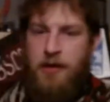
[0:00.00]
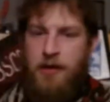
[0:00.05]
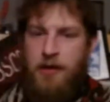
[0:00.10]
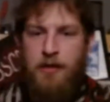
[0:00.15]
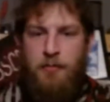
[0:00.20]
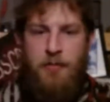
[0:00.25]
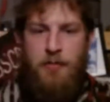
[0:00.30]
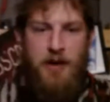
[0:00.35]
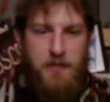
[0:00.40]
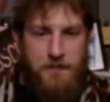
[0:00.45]

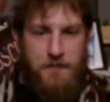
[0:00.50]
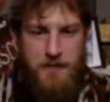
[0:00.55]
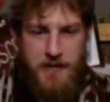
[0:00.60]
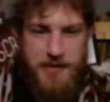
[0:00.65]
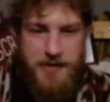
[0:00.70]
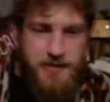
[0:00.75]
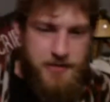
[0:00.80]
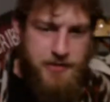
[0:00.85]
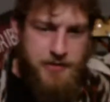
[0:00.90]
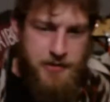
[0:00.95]
my
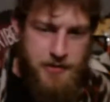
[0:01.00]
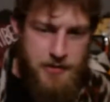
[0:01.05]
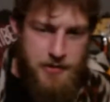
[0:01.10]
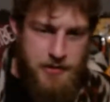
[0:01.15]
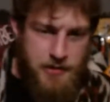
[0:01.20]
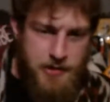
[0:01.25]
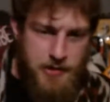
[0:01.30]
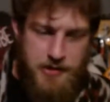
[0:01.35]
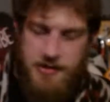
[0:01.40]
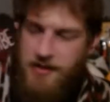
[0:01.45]
fist
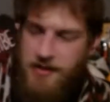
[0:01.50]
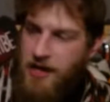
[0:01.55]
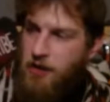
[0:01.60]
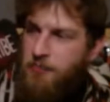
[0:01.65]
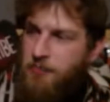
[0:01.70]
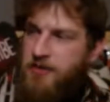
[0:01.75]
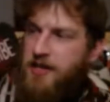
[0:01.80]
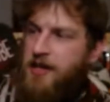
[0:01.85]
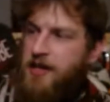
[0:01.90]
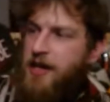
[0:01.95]
is
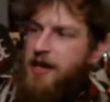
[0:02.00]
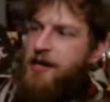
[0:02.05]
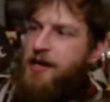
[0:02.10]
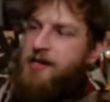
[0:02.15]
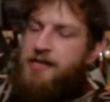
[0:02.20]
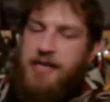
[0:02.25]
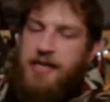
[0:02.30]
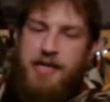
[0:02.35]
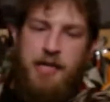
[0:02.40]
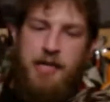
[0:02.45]

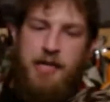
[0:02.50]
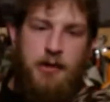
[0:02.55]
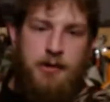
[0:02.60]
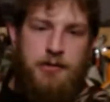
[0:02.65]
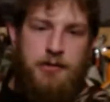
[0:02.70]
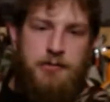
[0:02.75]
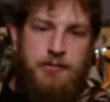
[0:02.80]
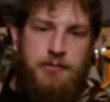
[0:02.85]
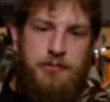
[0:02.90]
here,